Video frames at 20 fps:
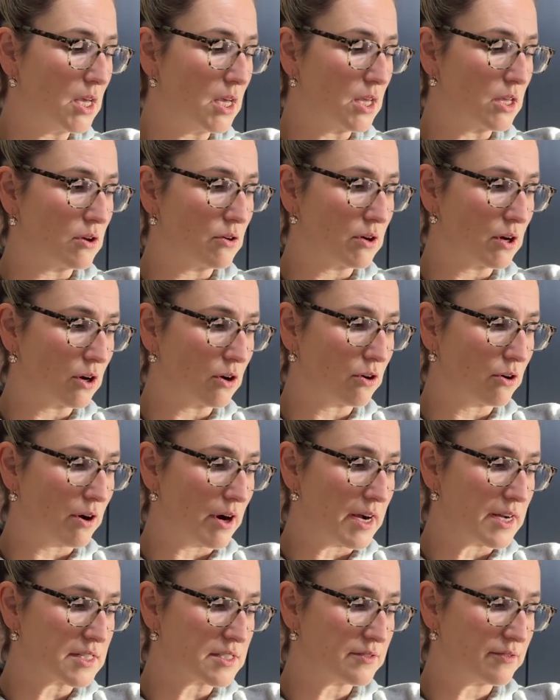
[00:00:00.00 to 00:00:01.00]
You can
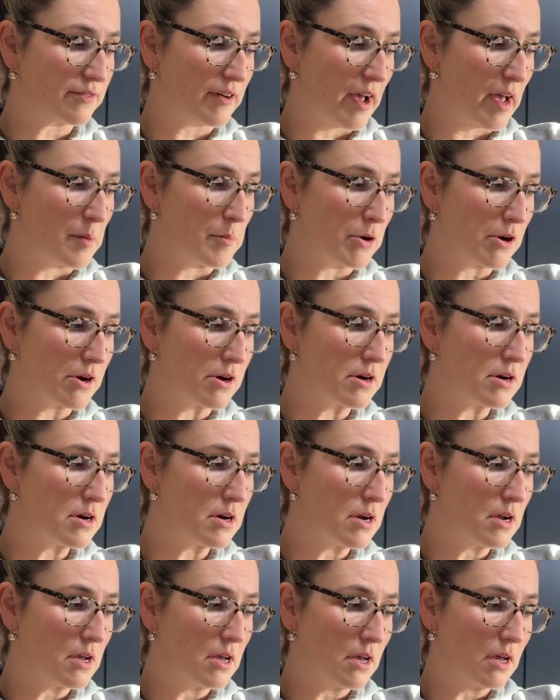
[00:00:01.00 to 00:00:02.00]
cross fiber
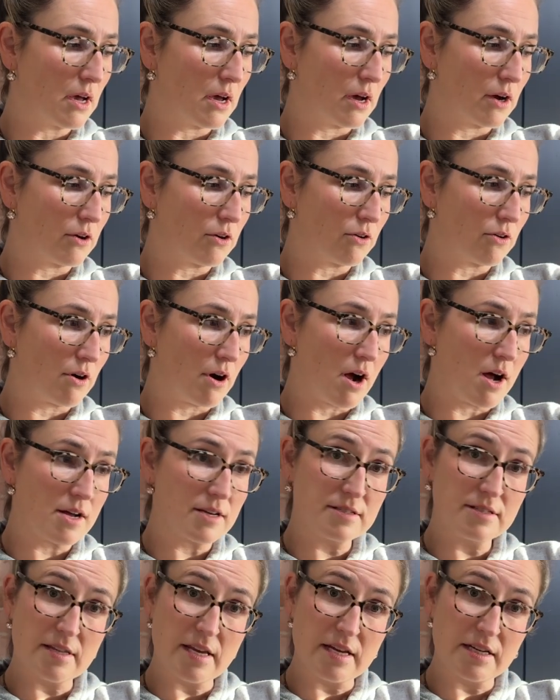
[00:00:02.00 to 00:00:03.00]

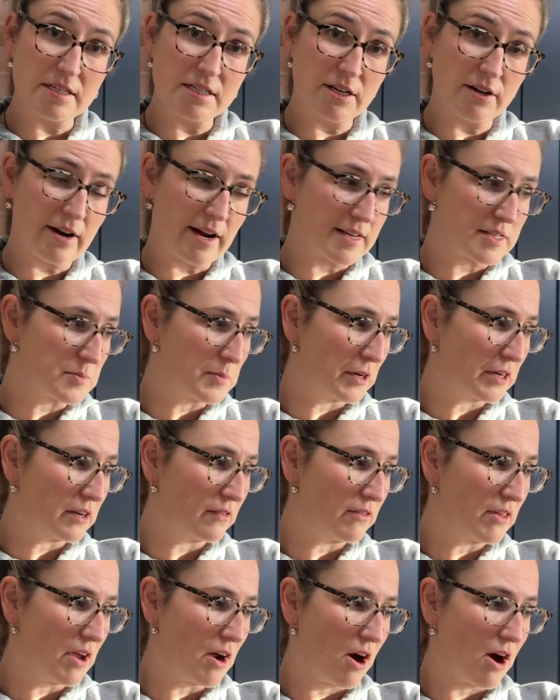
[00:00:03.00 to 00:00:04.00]
across the anterior aspect of
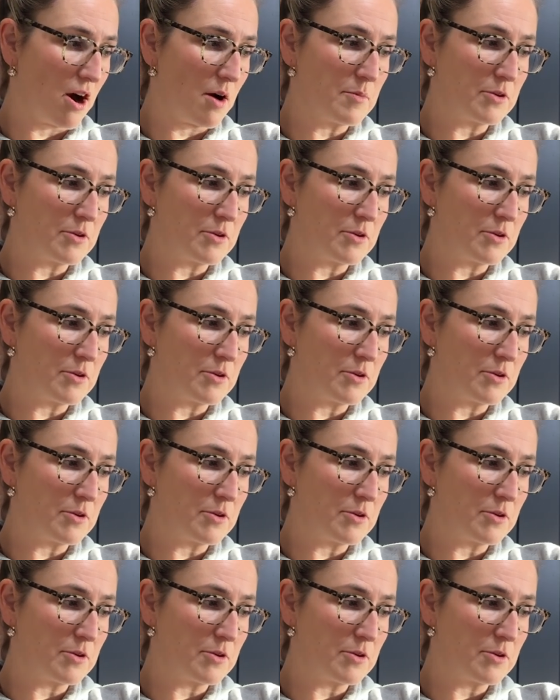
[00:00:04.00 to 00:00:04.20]
the arm,